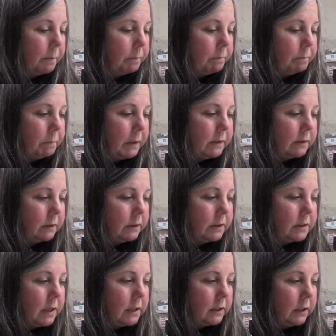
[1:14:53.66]
basically
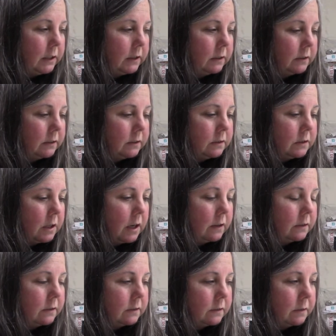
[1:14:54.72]
taking
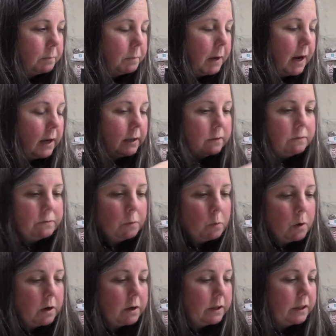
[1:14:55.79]
tucks back and
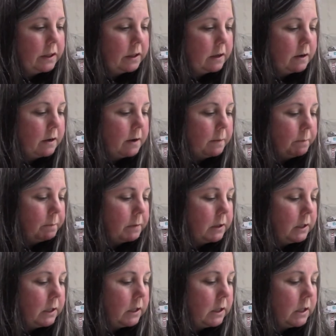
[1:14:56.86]
forth
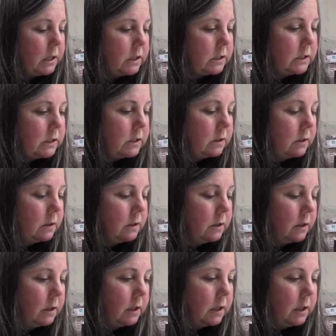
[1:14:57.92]
in this
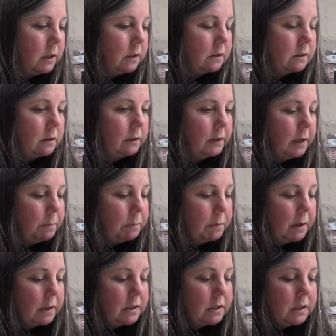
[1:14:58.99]
in this lip.
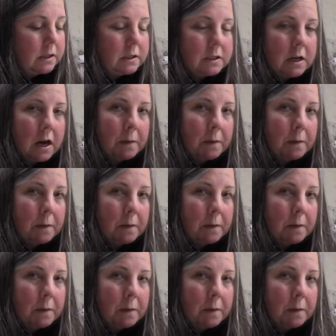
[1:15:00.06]
I did it top